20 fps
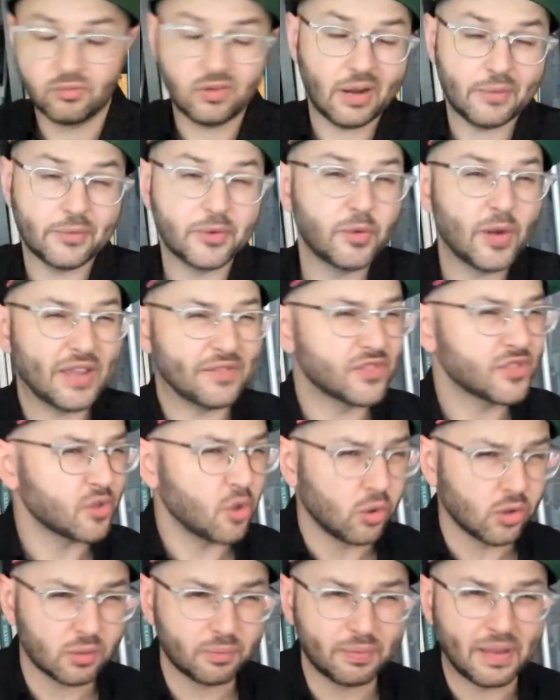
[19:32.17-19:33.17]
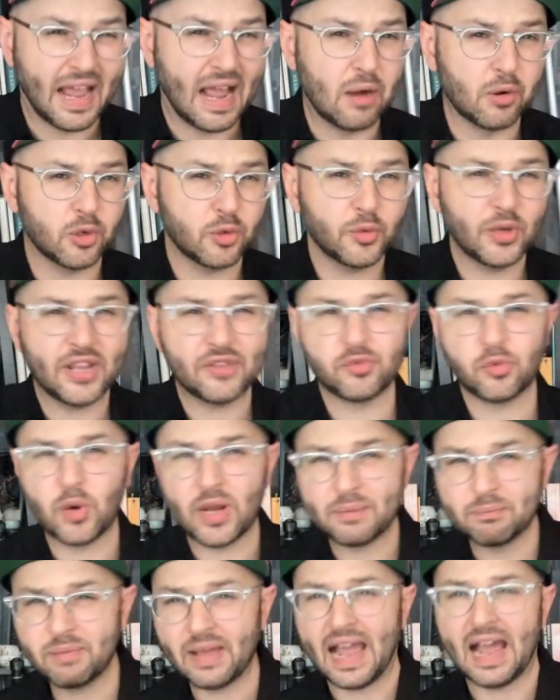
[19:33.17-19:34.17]
I mean, we have solar power, we have
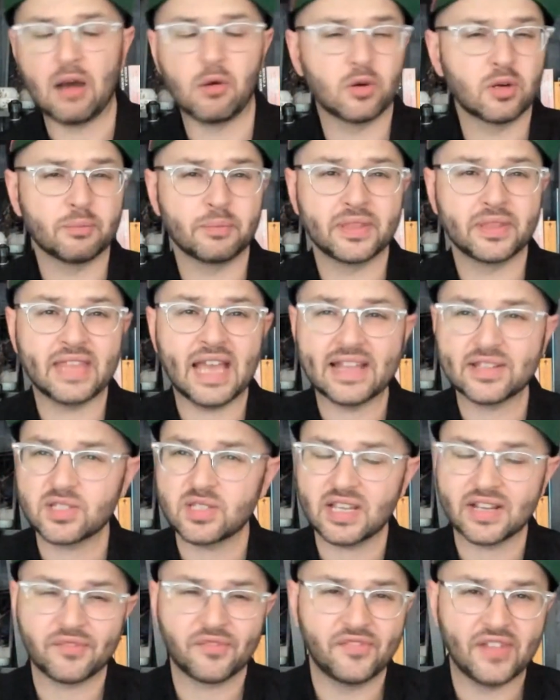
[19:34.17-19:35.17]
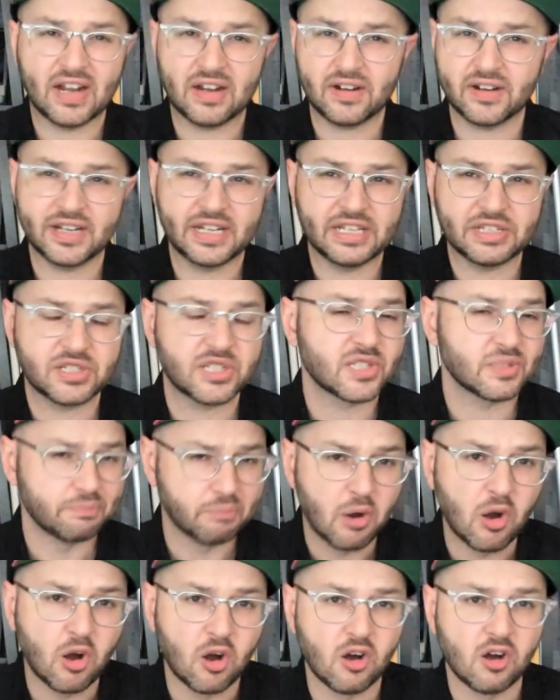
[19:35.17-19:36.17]
wind power, but that's like very
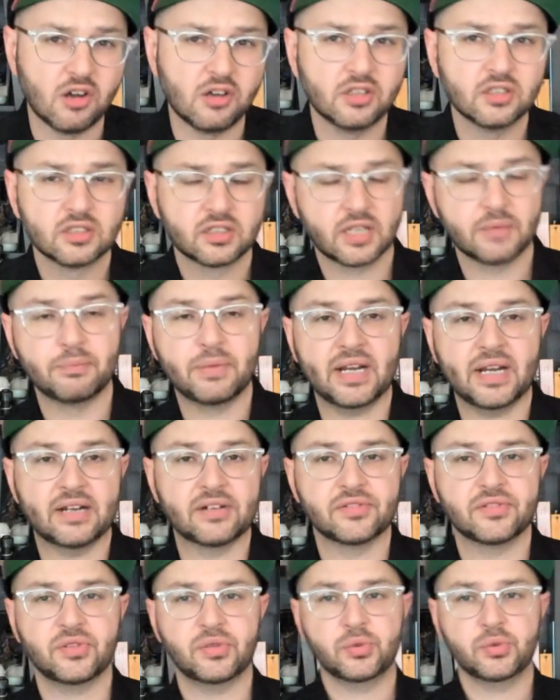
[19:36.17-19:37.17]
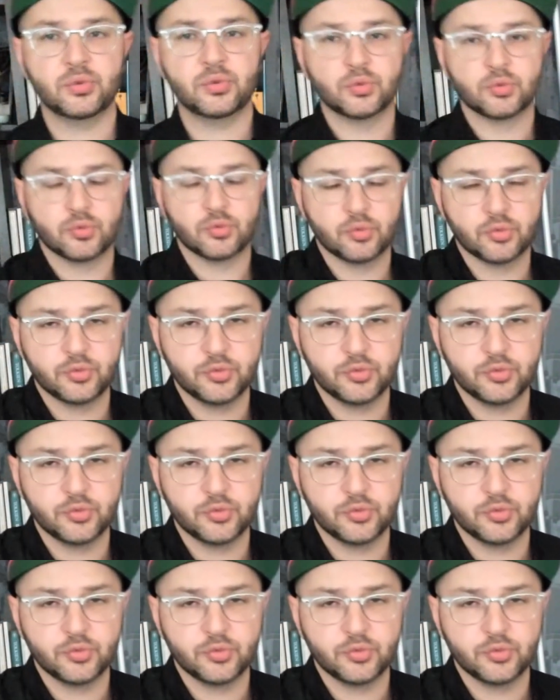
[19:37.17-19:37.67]
small compared to,